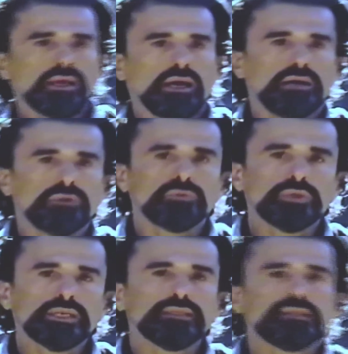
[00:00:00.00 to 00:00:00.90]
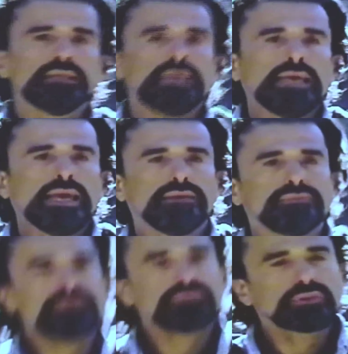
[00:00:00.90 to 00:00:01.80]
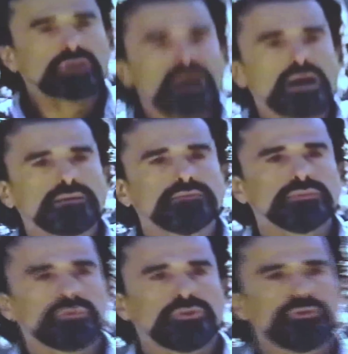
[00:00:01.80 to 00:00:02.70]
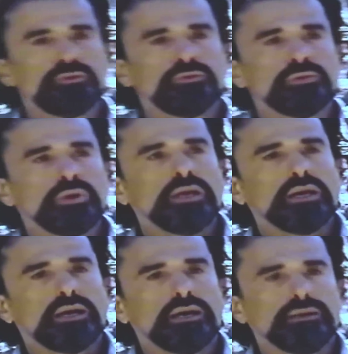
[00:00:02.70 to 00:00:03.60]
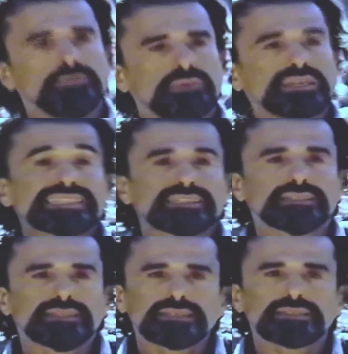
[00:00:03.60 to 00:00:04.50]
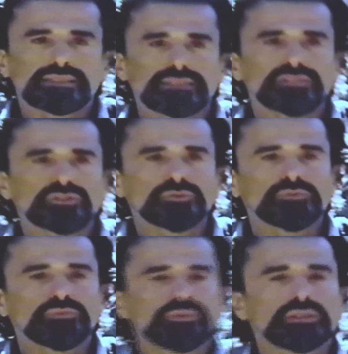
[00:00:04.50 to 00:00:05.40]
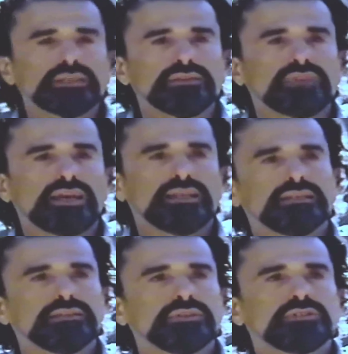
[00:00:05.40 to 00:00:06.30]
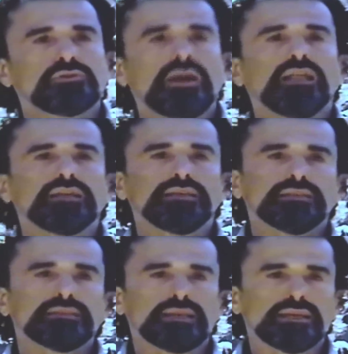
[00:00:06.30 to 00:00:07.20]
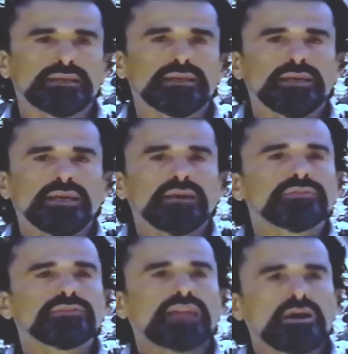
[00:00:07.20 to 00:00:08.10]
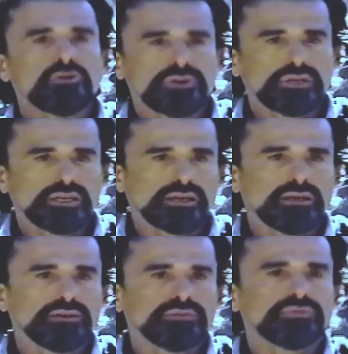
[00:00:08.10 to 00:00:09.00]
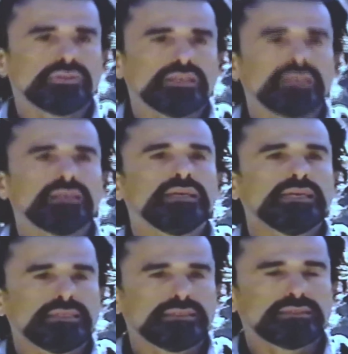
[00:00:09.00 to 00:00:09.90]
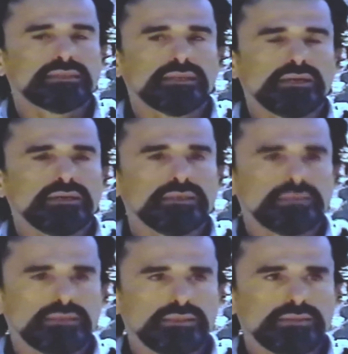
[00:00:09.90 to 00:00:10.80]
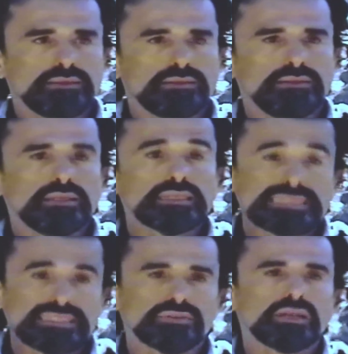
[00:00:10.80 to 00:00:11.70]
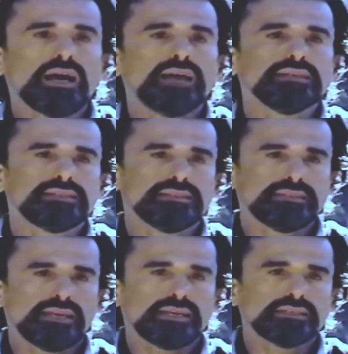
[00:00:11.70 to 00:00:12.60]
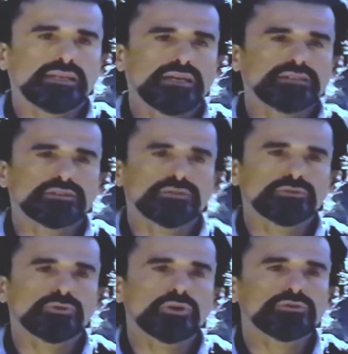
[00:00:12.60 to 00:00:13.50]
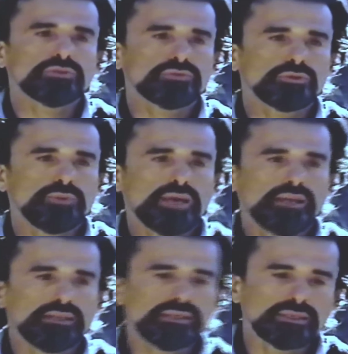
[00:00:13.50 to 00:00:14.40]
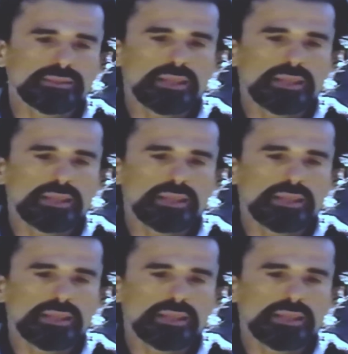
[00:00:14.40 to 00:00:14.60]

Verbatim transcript: Uh, we have come to, uh, been conditioned to believe that individuality is a flowering of the uh, the civilized and technological growth of humanity.